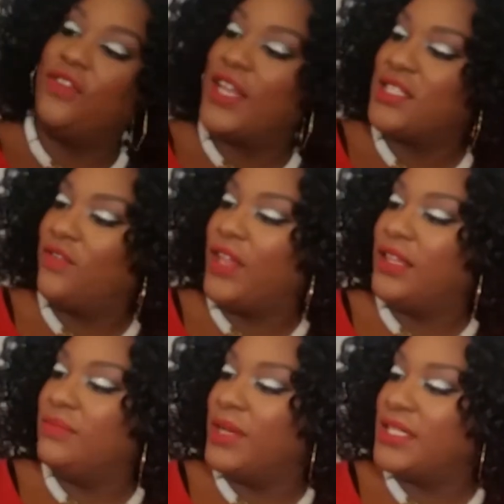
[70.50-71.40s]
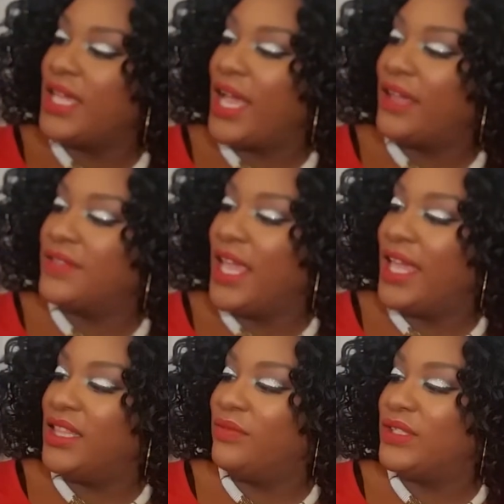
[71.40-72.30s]
the festive fella must have
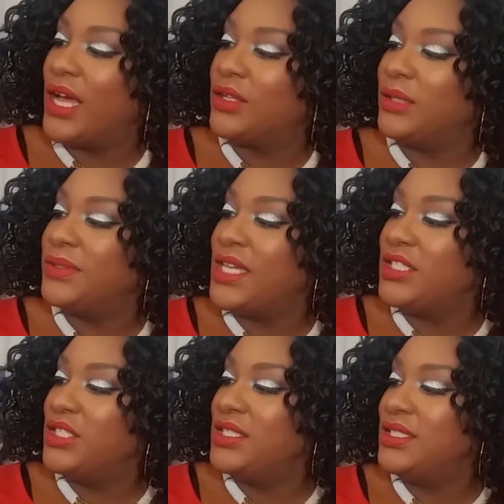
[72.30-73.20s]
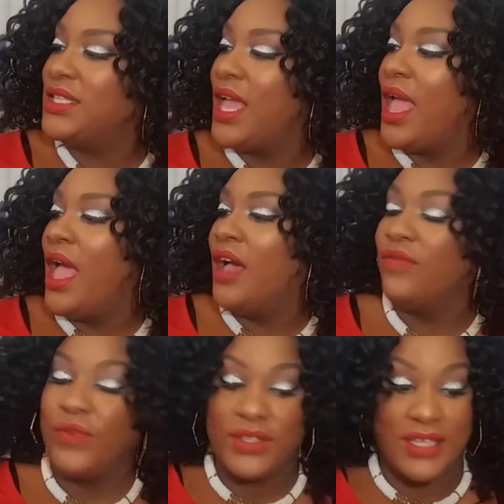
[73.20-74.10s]
can't live without obsessions
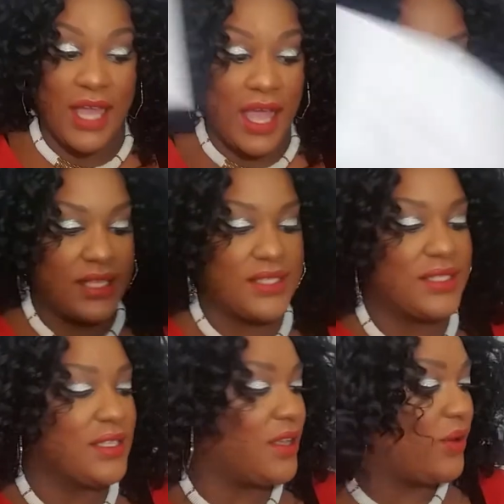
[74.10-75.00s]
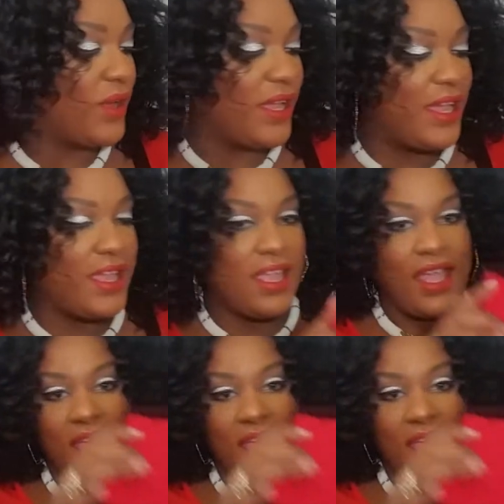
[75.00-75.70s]
for the guys, okay?